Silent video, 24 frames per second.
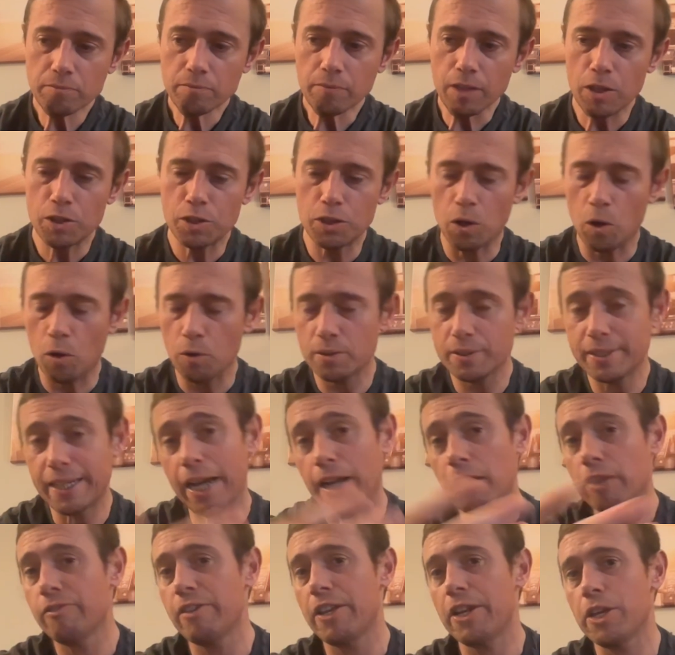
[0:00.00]
So
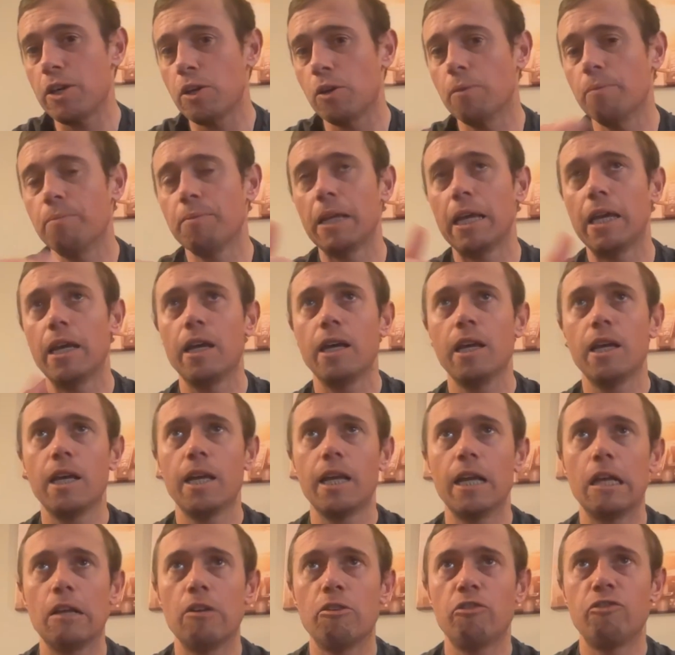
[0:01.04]
title of the video,
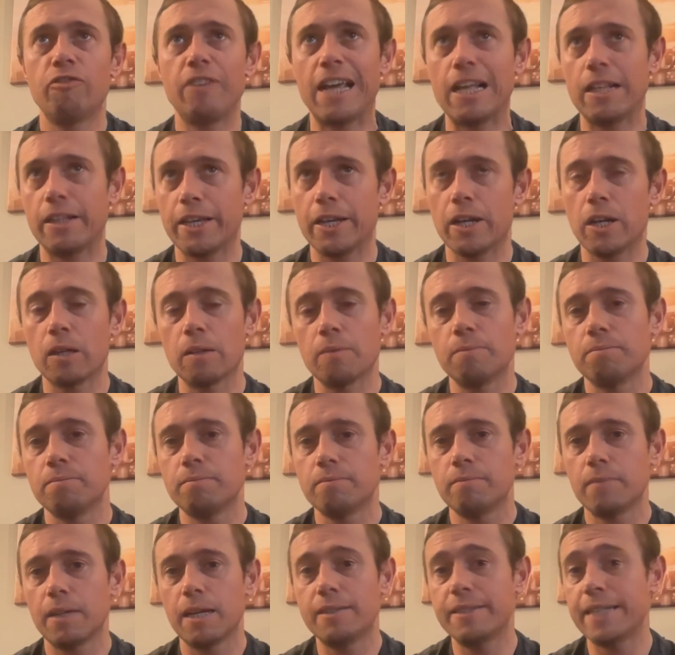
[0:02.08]
Failure,
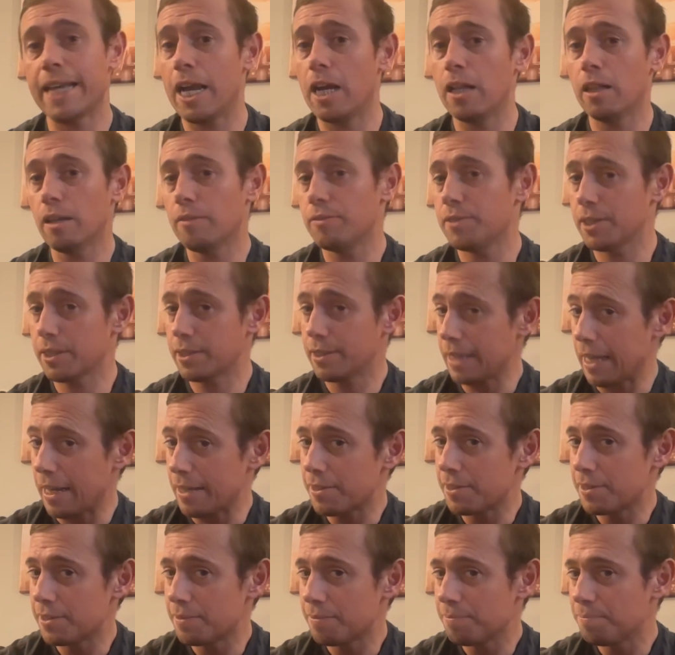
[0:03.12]
A Tale of
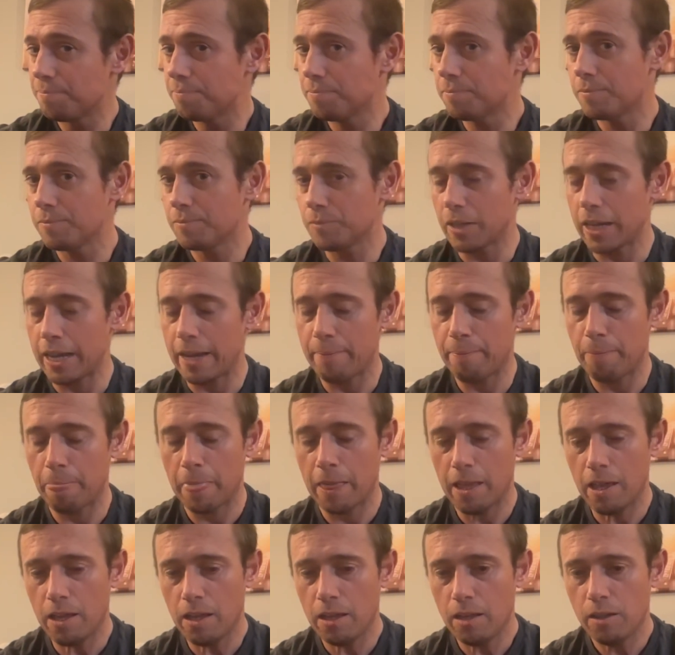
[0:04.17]
Success, right?
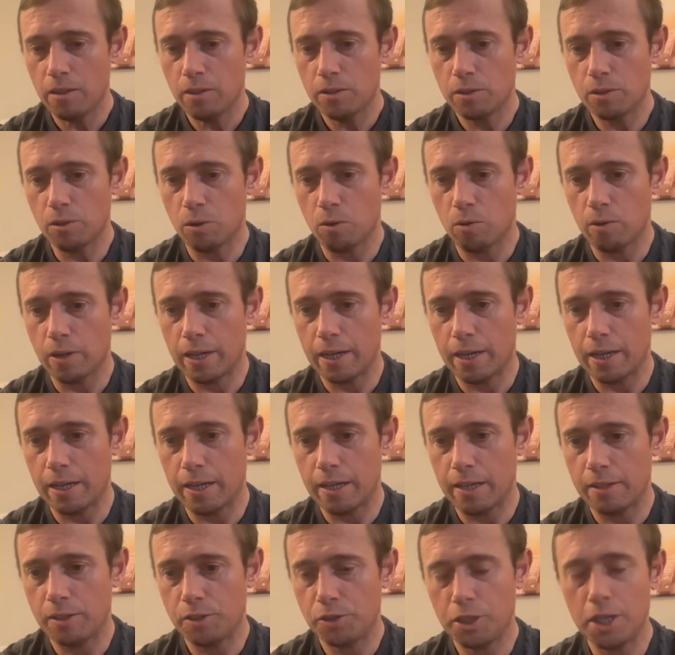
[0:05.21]

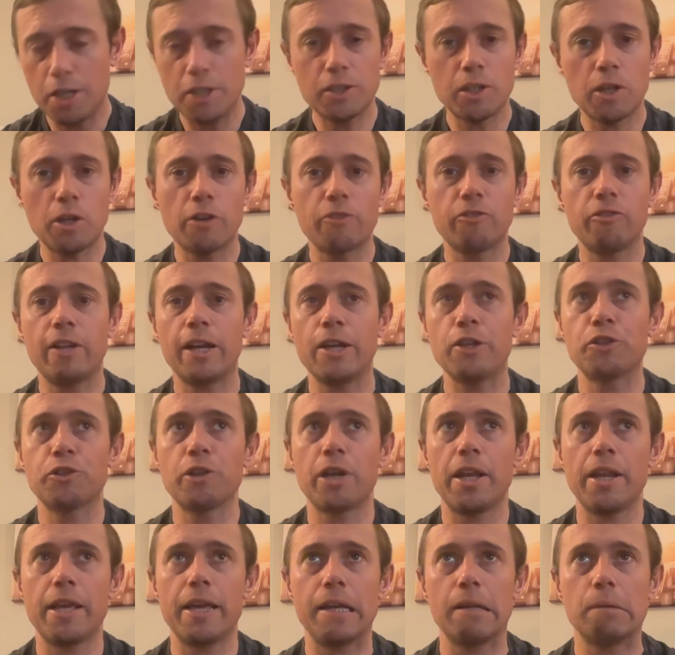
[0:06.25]
So she started flight
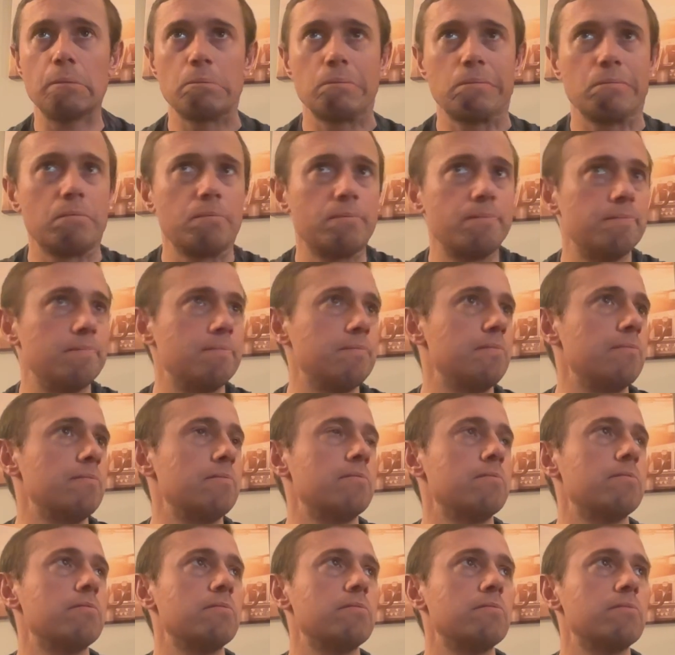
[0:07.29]
training
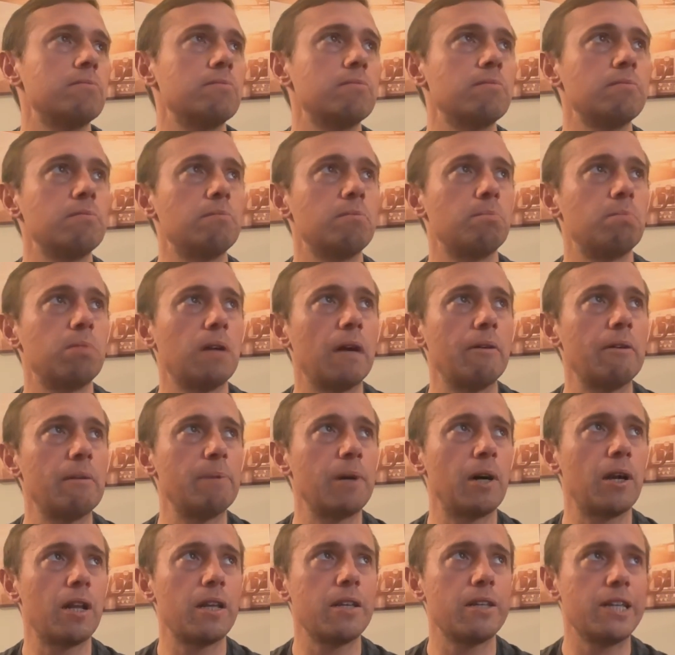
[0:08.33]
probably
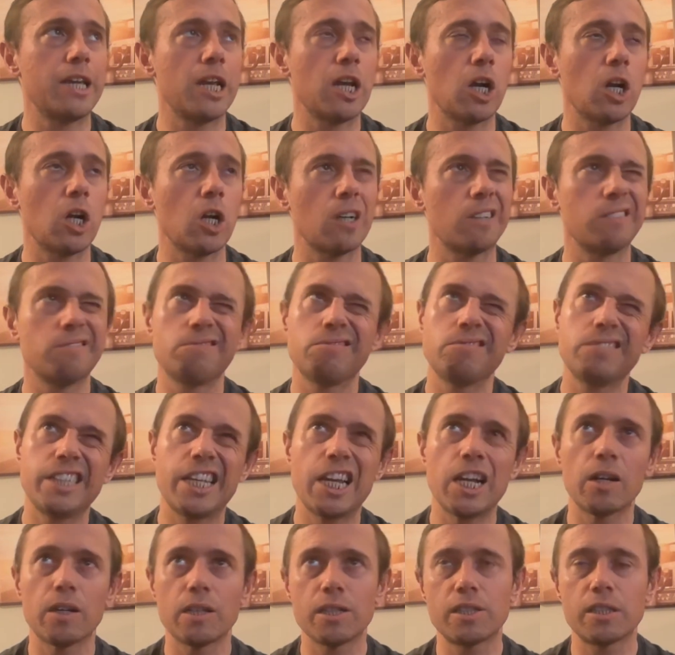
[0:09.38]
about a year
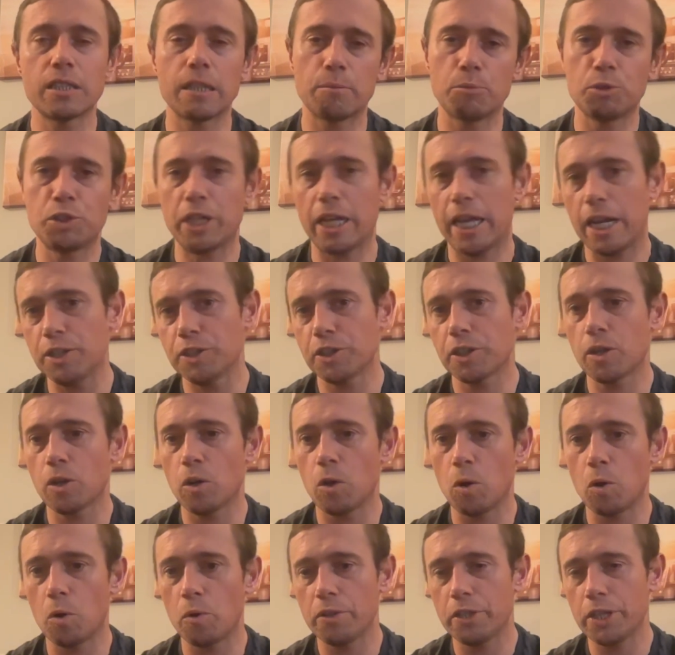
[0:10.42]
and some change
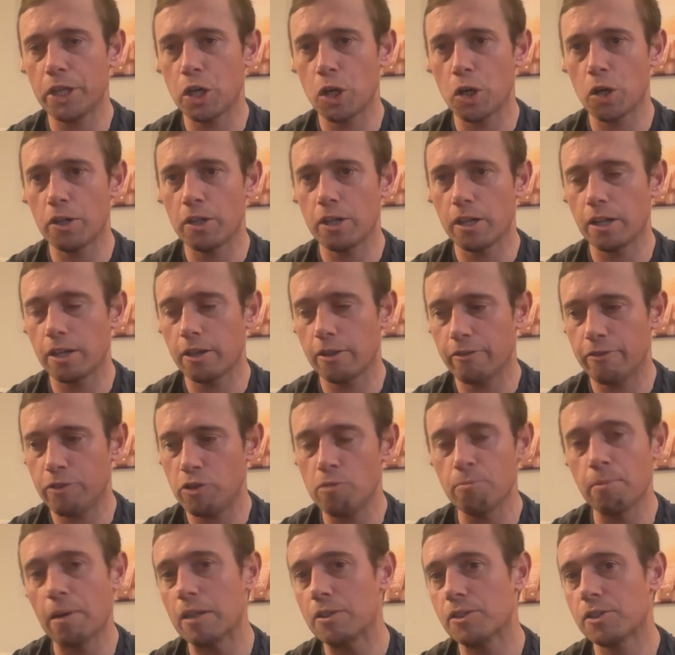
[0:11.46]
ago, year and a few
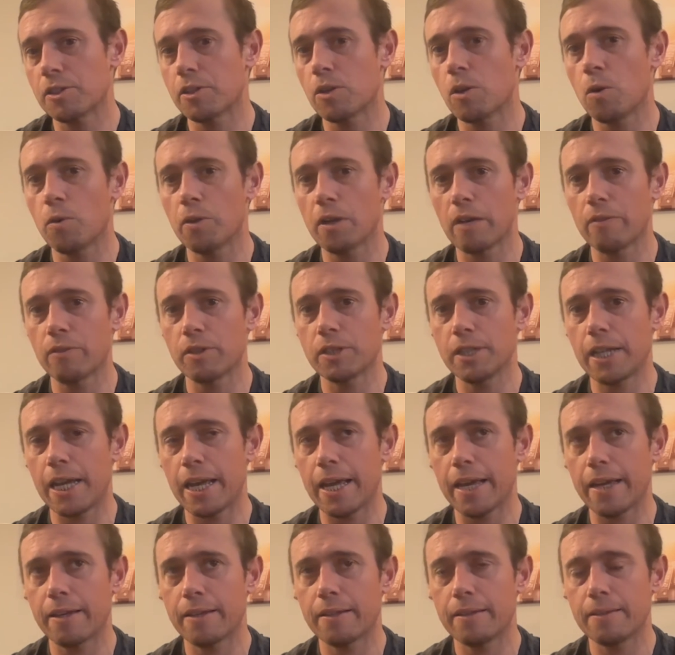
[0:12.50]
months ago, give or
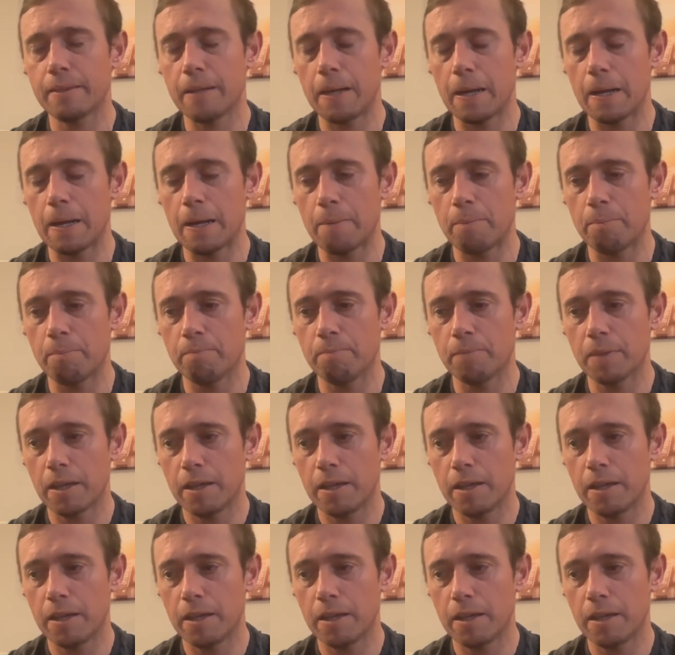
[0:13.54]
take. I don't